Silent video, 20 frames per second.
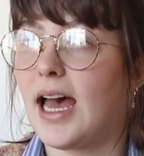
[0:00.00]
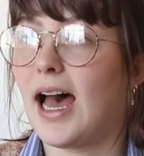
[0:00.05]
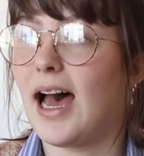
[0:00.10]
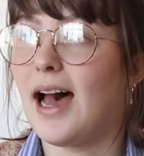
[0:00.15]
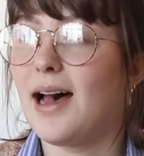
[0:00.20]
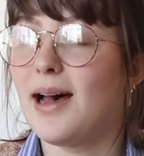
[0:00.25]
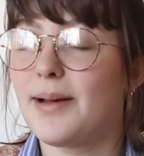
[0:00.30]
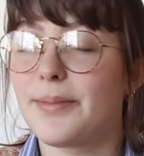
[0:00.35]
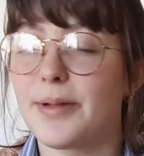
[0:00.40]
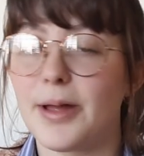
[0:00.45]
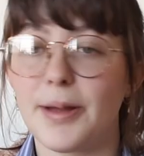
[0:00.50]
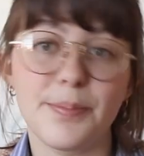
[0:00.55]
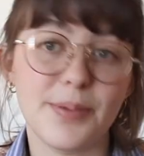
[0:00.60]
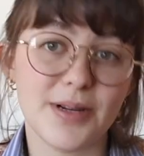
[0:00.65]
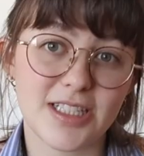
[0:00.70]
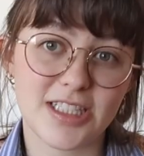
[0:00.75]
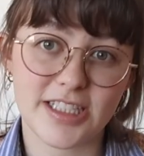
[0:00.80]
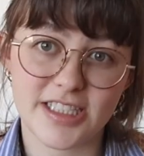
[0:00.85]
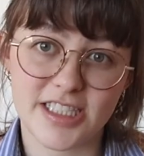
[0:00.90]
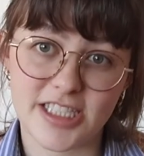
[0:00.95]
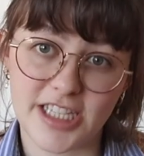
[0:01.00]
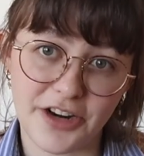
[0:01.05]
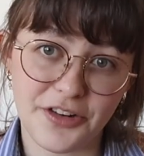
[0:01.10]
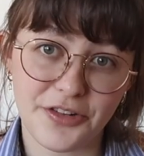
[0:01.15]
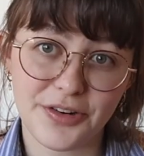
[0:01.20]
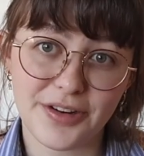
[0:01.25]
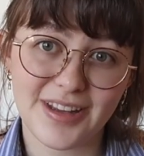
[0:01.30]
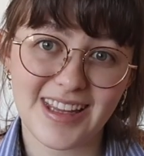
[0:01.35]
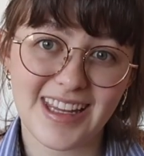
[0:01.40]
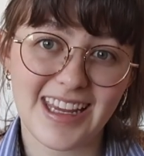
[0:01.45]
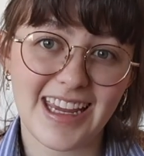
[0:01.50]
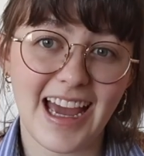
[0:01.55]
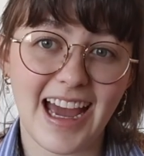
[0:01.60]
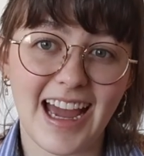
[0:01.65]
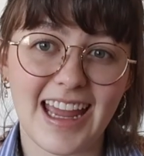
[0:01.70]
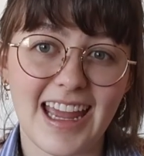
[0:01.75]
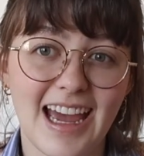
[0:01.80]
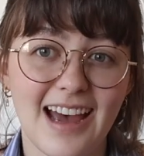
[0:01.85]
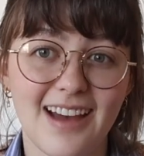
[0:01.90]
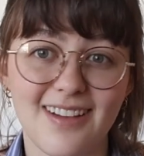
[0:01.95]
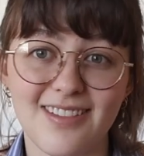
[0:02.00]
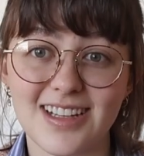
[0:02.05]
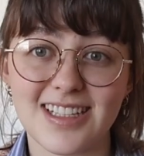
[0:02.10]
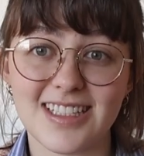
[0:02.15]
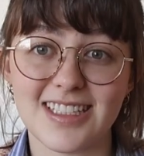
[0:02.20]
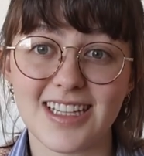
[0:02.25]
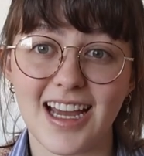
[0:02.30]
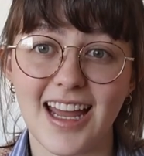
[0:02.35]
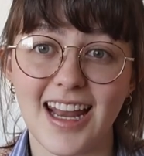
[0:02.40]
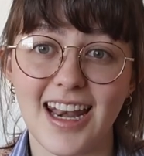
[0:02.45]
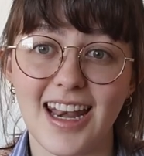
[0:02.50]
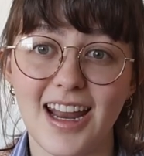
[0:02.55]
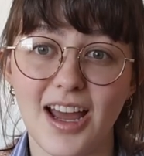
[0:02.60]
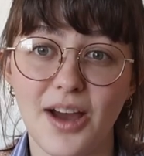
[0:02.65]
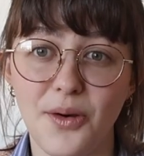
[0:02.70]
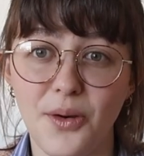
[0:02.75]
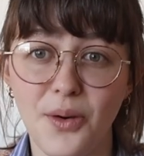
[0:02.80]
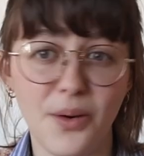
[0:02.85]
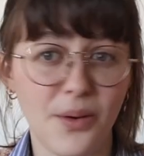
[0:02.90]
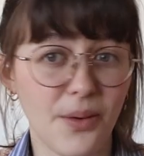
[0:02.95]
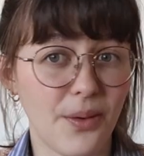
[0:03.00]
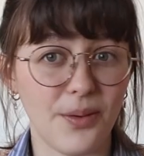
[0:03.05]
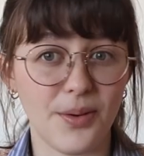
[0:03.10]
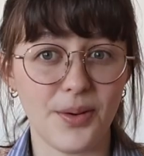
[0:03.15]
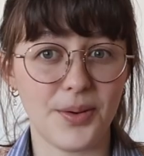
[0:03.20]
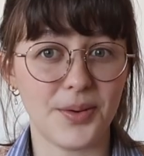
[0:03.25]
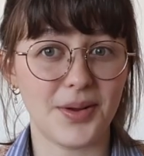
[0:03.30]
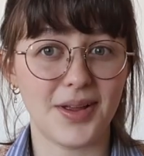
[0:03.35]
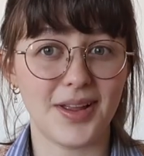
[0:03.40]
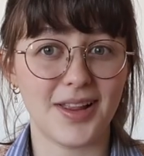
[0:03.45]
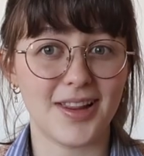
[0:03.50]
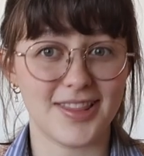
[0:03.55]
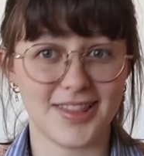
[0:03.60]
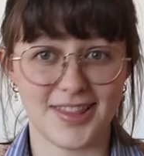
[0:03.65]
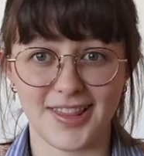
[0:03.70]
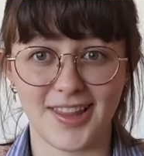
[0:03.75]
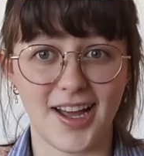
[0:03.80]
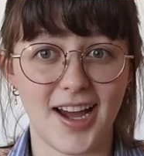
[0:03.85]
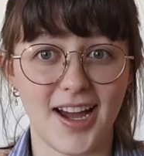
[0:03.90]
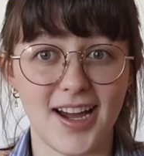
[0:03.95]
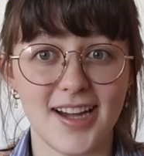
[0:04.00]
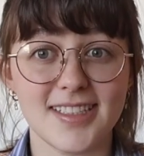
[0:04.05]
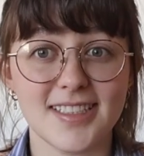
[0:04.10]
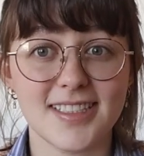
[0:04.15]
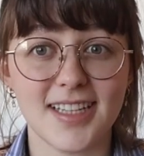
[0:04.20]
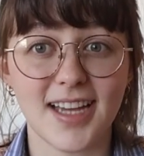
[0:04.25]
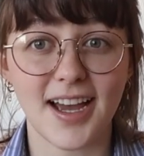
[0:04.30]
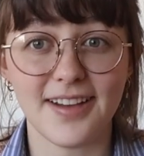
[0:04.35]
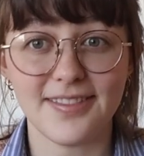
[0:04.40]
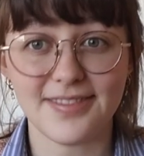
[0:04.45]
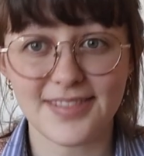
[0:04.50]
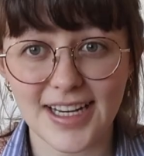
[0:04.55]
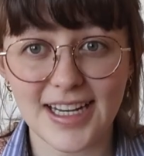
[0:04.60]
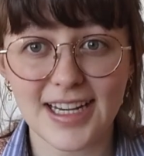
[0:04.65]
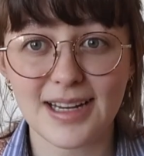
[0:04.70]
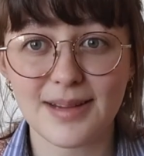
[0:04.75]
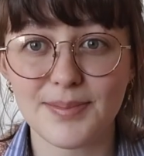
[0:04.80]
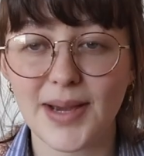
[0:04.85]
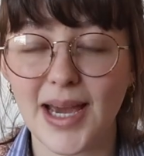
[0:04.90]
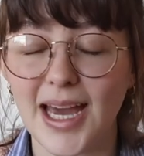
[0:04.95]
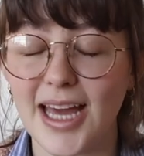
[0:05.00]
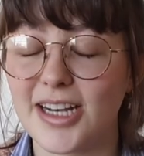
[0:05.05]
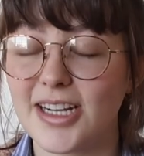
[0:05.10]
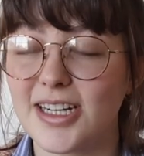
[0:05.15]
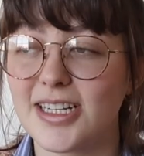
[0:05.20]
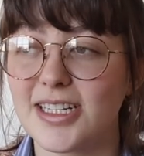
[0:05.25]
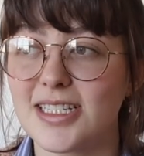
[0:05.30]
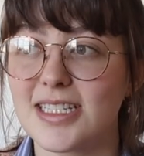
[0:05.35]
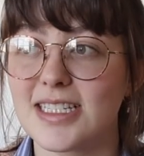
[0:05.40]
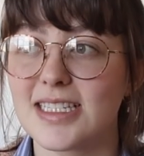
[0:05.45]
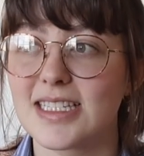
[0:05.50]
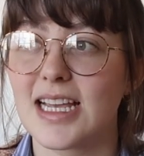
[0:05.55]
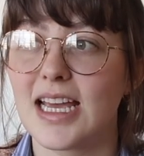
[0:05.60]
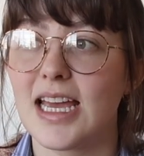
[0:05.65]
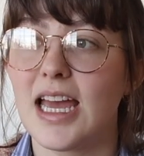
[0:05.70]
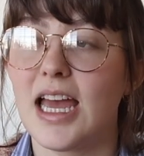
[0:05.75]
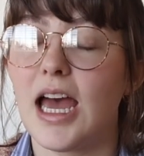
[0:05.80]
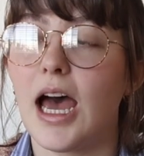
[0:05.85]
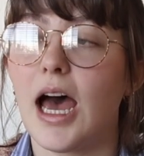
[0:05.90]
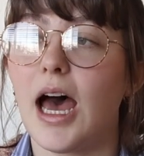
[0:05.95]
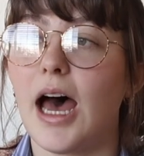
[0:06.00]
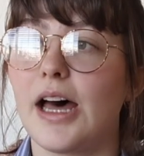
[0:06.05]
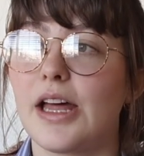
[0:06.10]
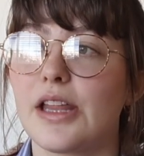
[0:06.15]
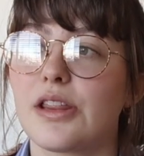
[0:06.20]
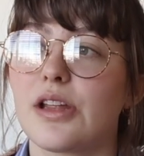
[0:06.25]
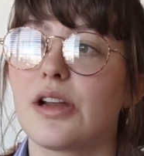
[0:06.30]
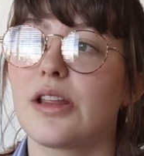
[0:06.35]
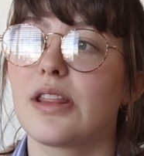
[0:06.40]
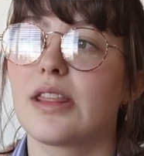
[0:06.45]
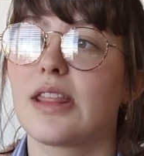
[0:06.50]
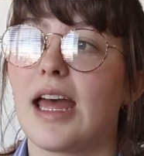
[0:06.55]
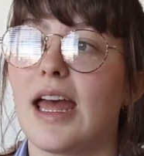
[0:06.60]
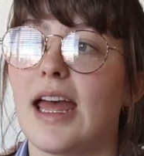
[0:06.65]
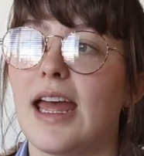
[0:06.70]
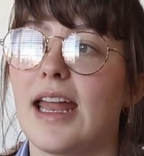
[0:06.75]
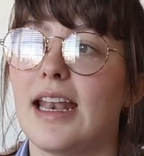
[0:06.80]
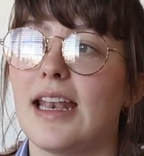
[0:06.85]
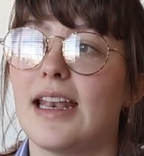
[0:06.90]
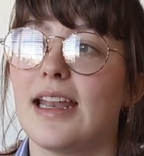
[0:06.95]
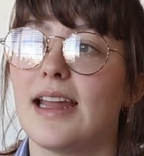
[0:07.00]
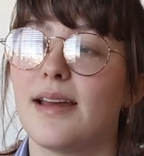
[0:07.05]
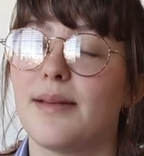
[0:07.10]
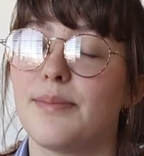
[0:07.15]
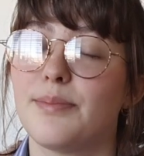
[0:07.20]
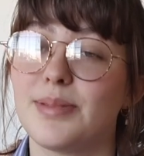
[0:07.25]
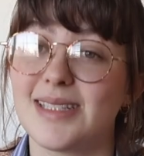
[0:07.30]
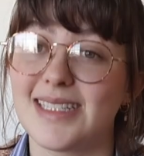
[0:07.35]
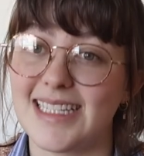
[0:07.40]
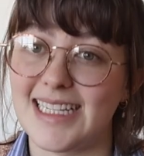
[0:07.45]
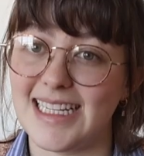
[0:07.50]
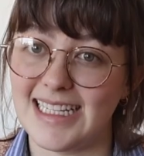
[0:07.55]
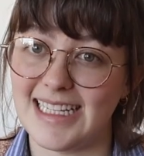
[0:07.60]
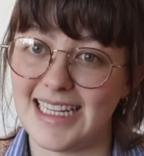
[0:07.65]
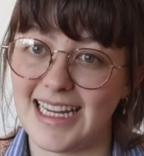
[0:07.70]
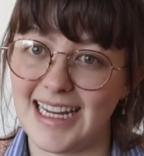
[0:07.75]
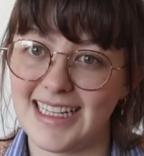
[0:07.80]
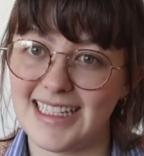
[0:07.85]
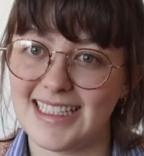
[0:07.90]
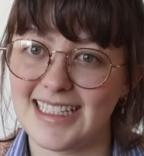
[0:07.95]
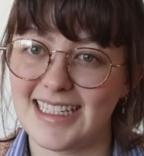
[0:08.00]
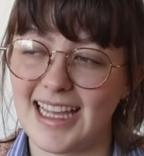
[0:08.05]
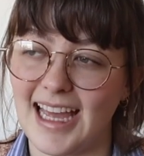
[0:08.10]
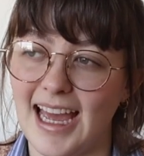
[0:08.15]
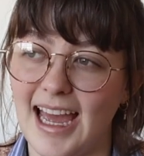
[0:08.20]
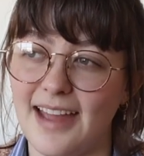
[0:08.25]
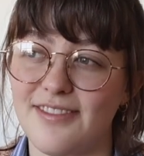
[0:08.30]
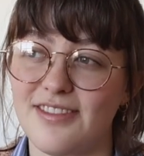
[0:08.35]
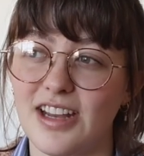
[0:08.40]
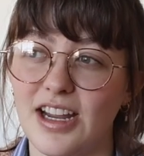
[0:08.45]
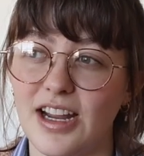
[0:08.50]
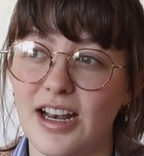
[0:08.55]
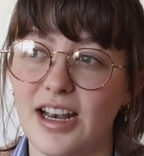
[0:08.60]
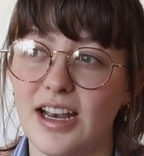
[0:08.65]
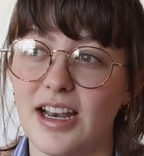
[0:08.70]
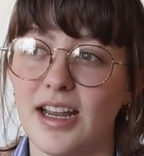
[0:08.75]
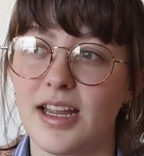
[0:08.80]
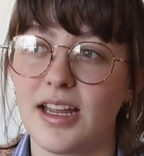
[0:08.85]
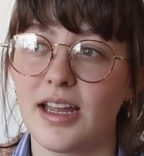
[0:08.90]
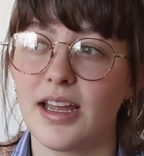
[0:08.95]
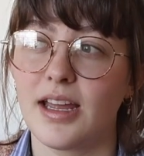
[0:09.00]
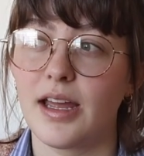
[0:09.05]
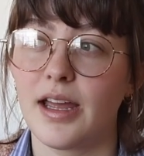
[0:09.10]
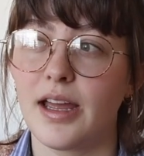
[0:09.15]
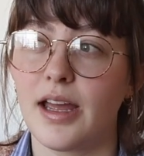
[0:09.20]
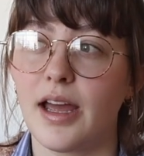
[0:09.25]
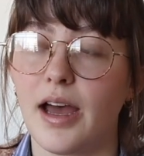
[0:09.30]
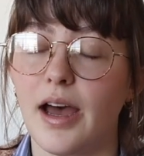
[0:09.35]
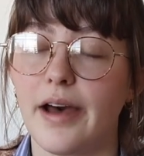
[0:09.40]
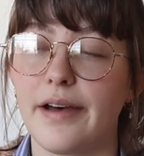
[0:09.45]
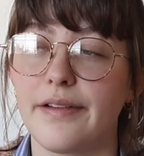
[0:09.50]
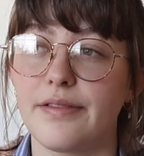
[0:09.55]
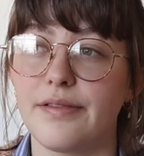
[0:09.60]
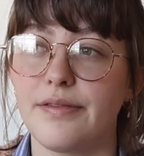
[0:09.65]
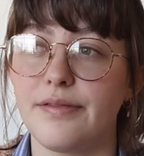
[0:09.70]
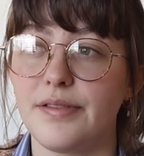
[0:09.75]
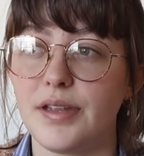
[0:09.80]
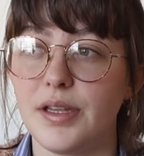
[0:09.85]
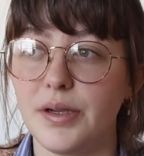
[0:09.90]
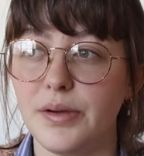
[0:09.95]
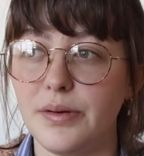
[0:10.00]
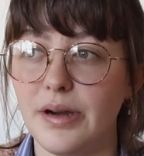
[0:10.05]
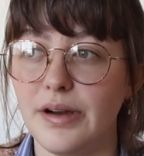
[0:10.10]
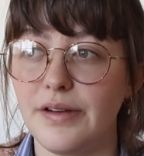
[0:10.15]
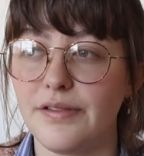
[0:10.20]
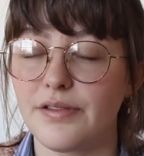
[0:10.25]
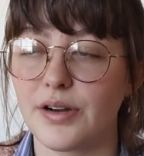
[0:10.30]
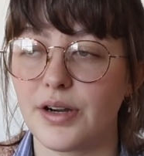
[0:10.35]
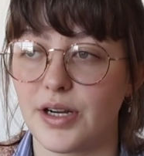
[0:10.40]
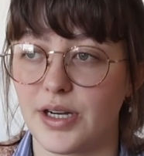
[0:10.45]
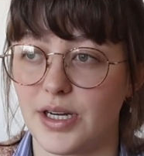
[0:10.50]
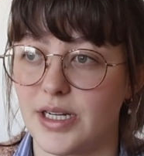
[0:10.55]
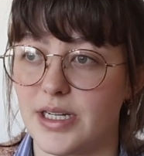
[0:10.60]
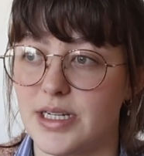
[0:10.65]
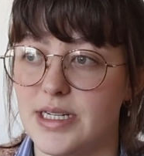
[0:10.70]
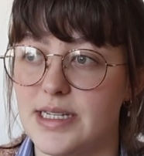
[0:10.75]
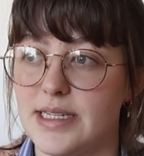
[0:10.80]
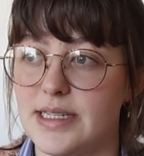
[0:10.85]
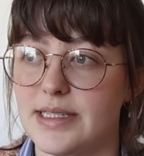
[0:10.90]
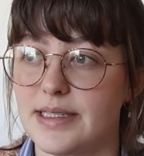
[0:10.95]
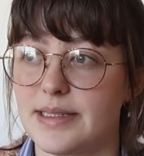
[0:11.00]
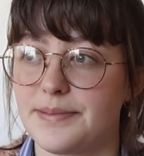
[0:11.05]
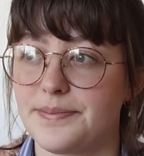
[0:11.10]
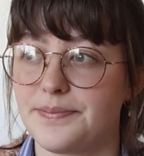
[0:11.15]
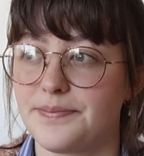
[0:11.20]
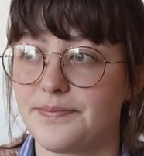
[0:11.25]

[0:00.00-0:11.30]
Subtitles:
But generally I haven't done a whole lot of knitting patterns other than petite knit. I've done a few of hers.